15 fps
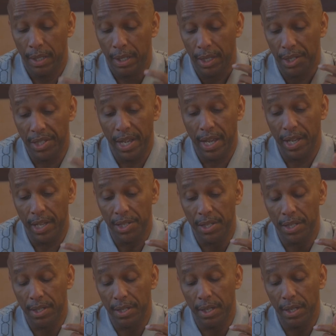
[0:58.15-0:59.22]
It
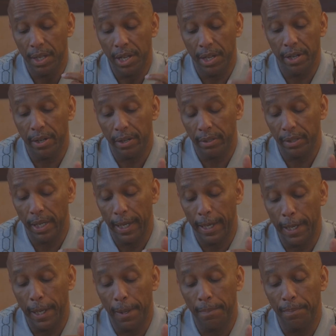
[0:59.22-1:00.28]
says here
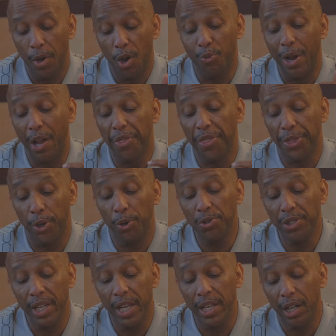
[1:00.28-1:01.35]
around
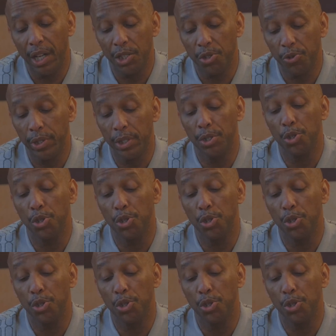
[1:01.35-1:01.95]
1,300